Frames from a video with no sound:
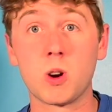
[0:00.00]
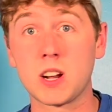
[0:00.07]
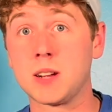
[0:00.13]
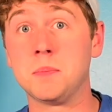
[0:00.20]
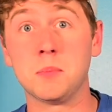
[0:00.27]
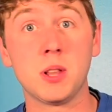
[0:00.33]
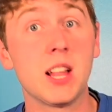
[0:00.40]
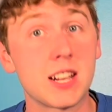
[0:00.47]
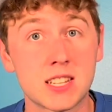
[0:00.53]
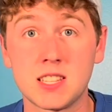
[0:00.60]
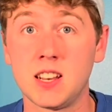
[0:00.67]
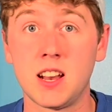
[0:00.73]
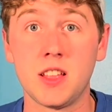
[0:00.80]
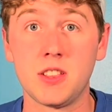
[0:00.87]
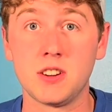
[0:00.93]
complex
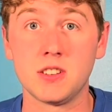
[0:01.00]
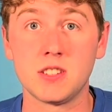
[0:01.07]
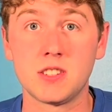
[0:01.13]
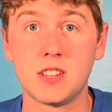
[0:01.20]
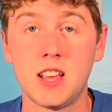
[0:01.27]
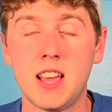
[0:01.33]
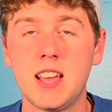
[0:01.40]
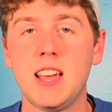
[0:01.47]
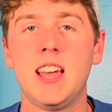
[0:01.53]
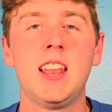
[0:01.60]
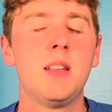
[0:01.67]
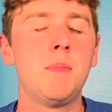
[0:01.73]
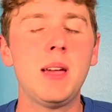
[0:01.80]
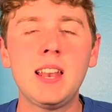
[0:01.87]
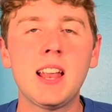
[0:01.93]
than others, and
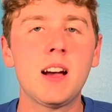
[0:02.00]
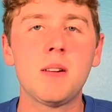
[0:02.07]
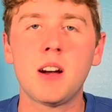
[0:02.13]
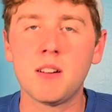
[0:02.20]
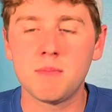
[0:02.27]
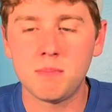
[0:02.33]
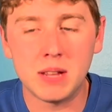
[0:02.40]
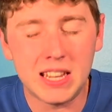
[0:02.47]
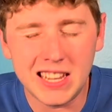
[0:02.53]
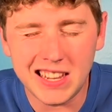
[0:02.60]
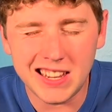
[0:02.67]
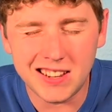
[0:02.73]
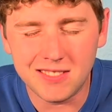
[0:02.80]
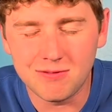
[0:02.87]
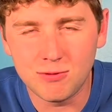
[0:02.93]
it may not
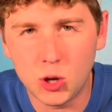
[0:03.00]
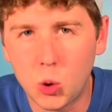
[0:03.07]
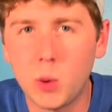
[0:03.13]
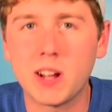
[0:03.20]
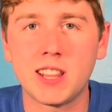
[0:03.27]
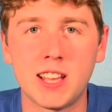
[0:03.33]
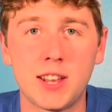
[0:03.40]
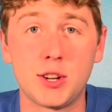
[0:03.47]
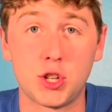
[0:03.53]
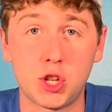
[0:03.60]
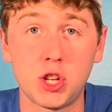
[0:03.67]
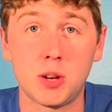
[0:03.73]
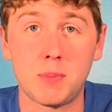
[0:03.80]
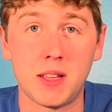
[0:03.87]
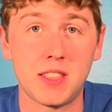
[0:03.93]
be quickly
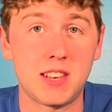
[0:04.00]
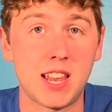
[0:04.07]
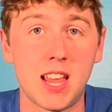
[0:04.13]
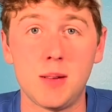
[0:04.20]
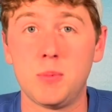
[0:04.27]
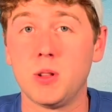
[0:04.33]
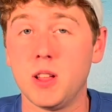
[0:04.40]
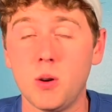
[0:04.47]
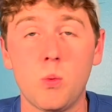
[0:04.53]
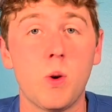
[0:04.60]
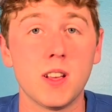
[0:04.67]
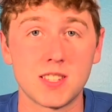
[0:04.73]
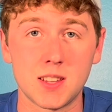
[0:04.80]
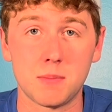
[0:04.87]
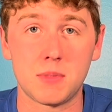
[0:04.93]
understood by the table at
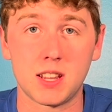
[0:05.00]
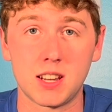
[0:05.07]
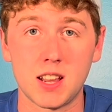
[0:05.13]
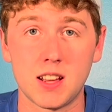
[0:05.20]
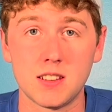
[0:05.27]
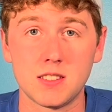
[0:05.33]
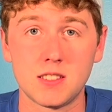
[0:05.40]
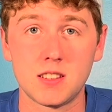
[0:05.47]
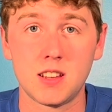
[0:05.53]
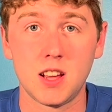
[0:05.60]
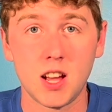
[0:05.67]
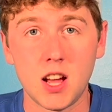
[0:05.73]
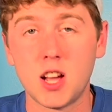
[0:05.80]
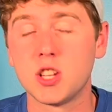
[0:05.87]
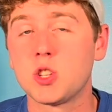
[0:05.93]
what something does.
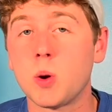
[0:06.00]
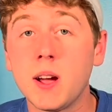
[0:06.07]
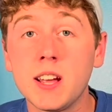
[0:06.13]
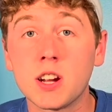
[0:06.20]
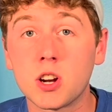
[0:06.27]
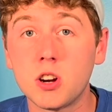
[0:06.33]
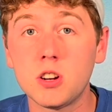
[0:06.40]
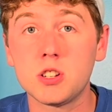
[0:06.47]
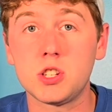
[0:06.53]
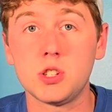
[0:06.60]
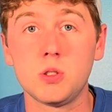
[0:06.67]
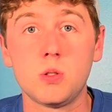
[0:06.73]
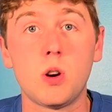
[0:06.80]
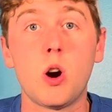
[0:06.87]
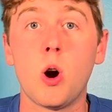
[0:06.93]
So I encourage
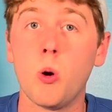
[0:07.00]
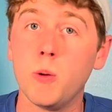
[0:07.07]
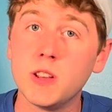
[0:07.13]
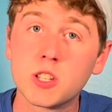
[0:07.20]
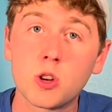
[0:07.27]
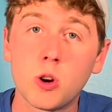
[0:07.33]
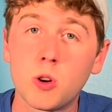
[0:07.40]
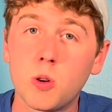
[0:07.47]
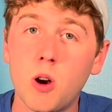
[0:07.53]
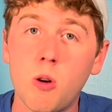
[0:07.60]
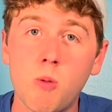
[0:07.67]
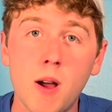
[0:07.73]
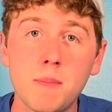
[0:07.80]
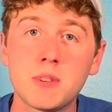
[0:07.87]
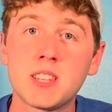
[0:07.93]
you, always go to our
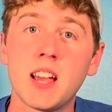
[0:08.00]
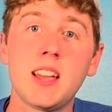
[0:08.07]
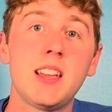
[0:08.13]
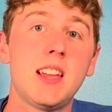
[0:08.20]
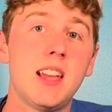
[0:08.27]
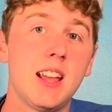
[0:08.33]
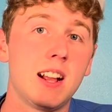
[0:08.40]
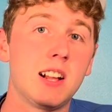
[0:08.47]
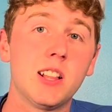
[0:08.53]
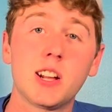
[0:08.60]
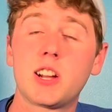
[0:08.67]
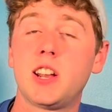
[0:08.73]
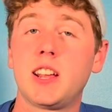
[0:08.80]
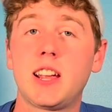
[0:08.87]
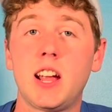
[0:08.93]
website and
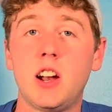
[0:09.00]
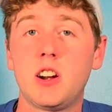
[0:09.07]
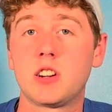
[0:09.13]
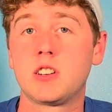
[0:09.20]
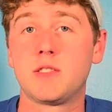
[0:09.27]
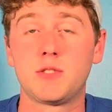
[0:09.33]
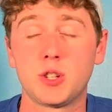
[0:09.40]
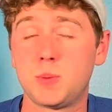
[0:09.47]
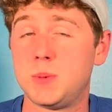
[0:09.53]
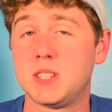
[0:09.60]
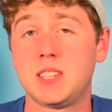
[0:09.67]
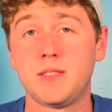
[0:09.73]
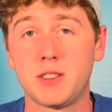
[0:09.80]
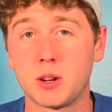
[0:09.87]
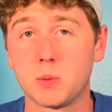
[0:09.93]
click on a character for
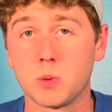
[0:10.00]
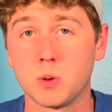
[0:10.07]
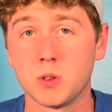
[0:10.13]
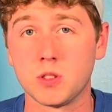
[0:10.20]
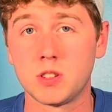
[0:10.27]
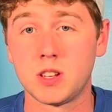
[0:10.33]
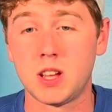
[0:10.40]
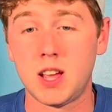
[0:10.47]
specific rules.